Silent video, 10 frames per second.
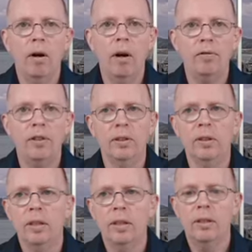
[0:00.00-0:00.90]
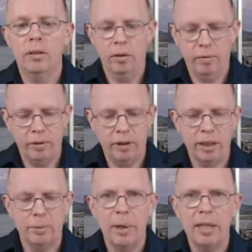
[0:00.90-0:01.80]
often sort of
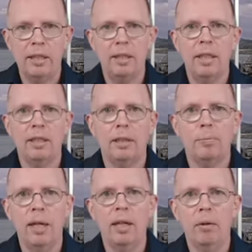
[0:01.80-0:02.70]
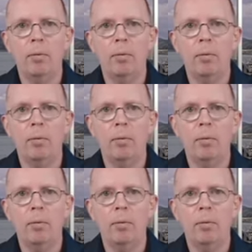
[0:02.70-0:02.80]
dismiss this as being